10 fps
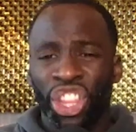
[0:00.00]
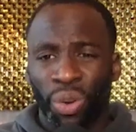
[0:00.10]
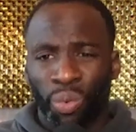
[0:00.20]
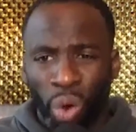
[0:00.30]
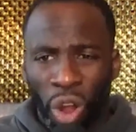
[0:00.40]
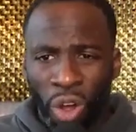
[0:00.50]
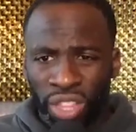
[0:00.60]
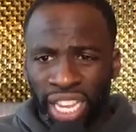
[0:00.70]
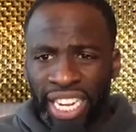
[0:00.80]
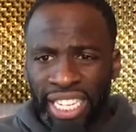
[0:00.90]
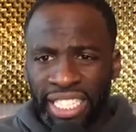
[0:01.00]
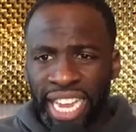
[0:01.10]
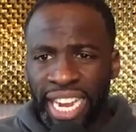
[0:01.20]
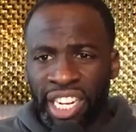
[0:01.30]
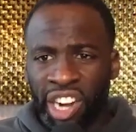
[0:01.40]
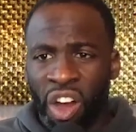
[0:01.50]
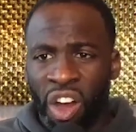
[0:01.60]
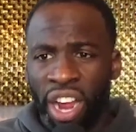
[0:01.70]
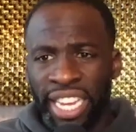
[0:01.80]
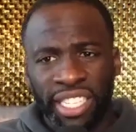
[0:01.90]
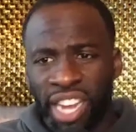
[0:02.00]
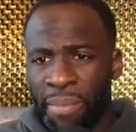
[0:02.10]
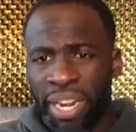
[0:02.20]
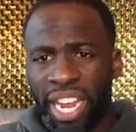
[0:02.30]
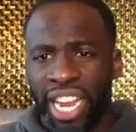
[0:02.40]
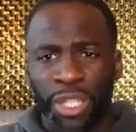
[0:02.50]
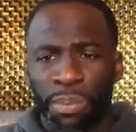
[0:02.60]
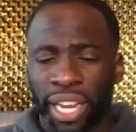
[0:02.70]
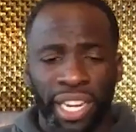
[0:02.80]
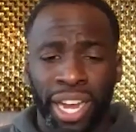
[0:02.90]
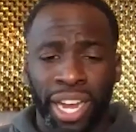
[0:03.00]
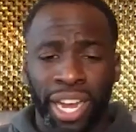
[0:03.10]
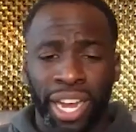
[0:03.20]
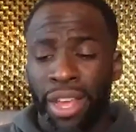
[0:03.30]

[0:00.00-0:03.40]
the role that he's taking on. He's coming in. He's picking up.